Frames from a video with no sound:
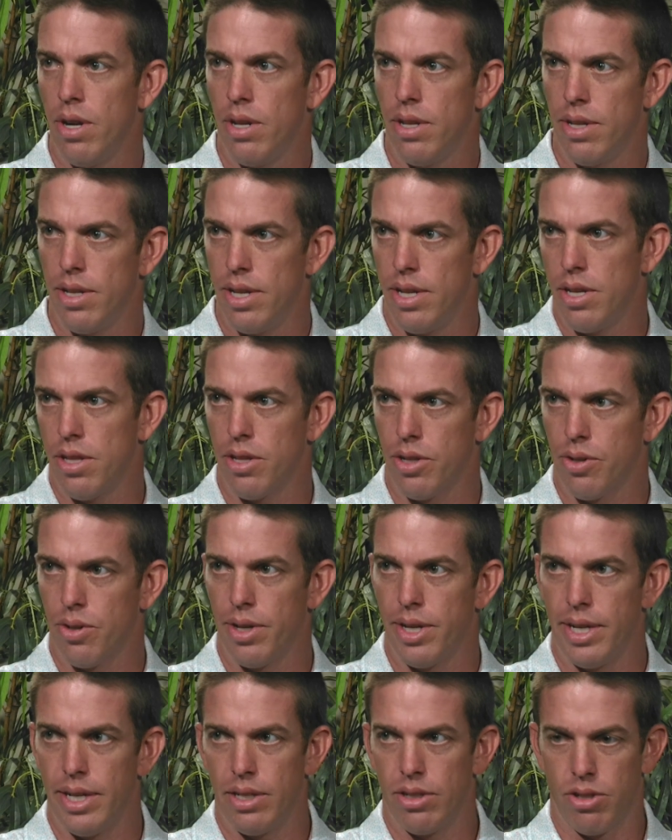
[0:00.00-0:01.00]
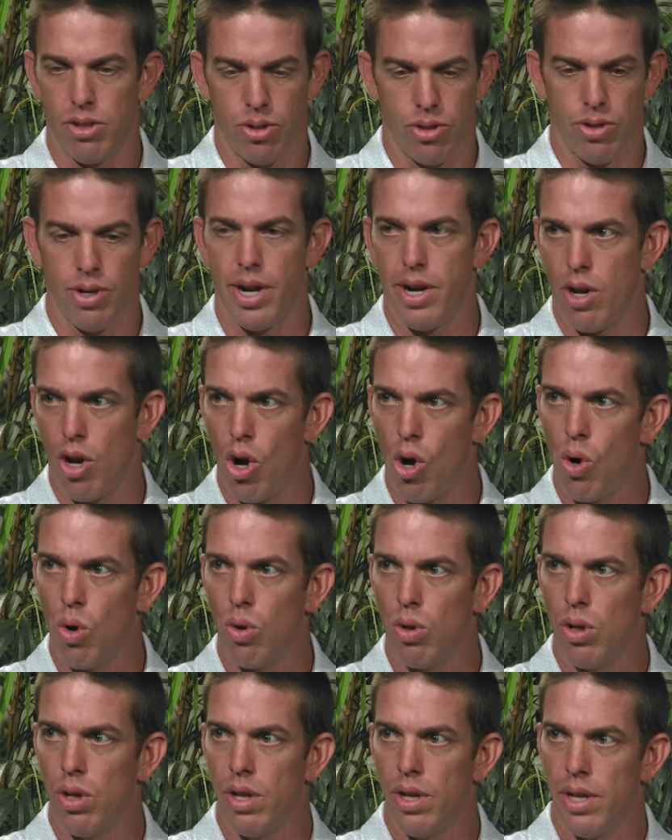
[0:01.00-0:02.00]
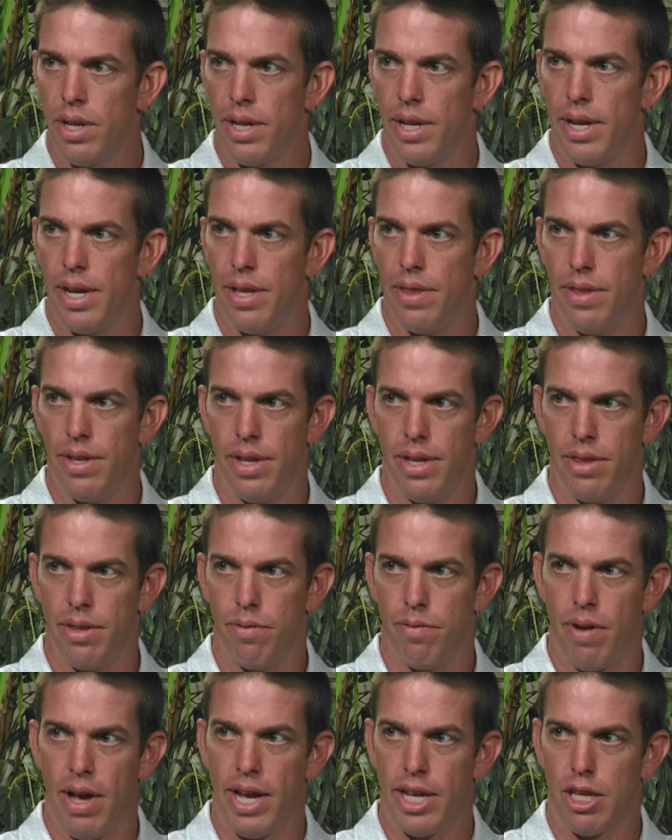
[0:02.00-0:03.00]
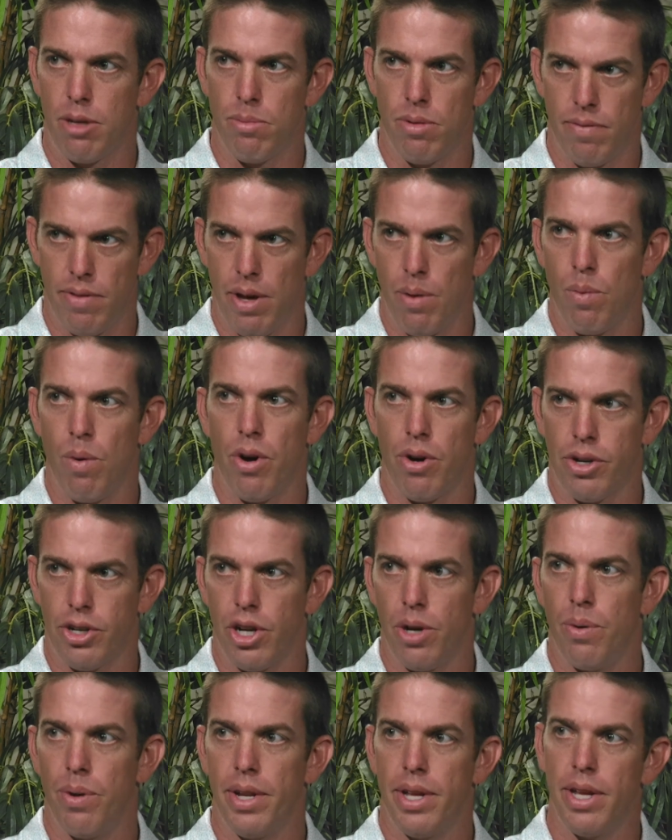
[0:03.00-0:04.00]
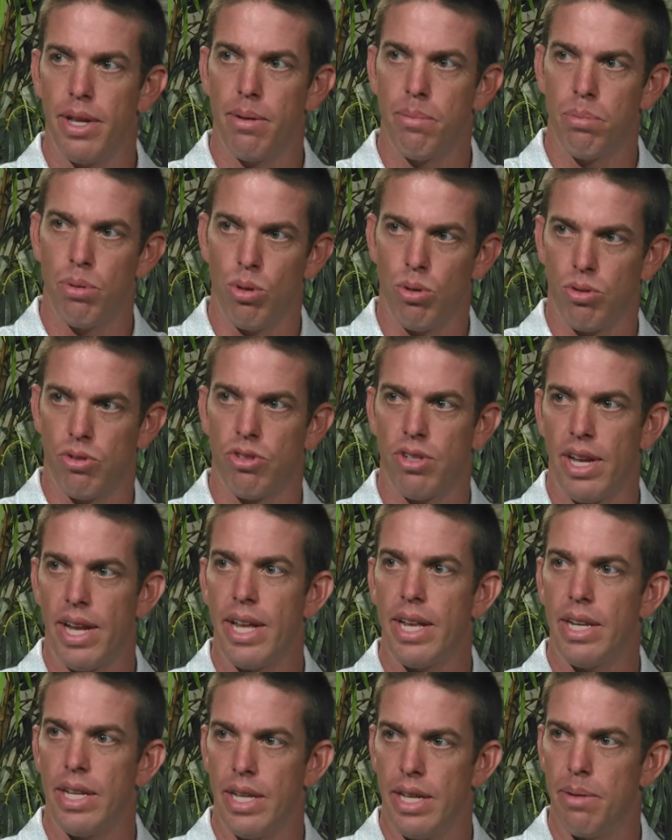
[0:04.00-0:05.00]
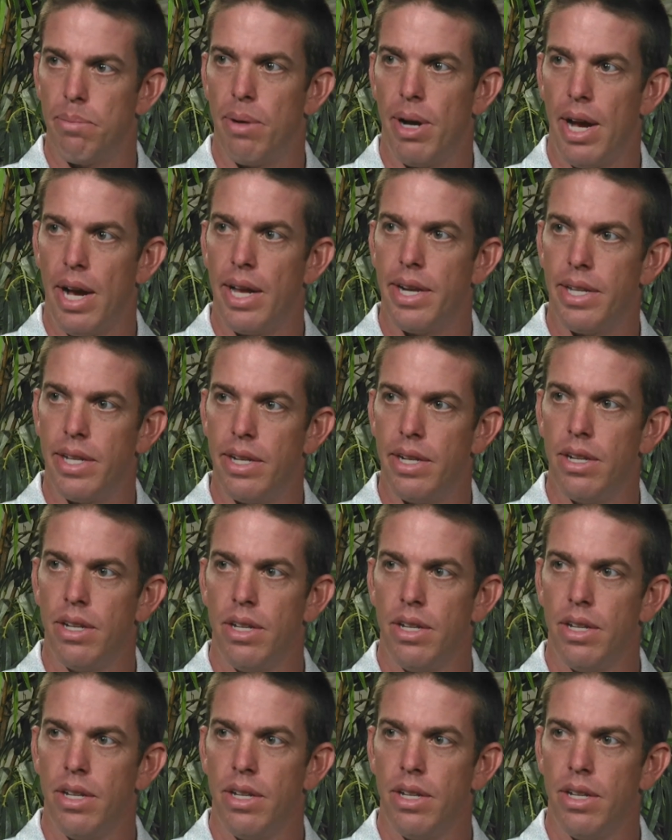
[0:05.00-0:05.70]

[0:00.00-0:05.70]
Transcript: into the green to create a hole, and then the vacuum of that water going in pulls sand in behind it.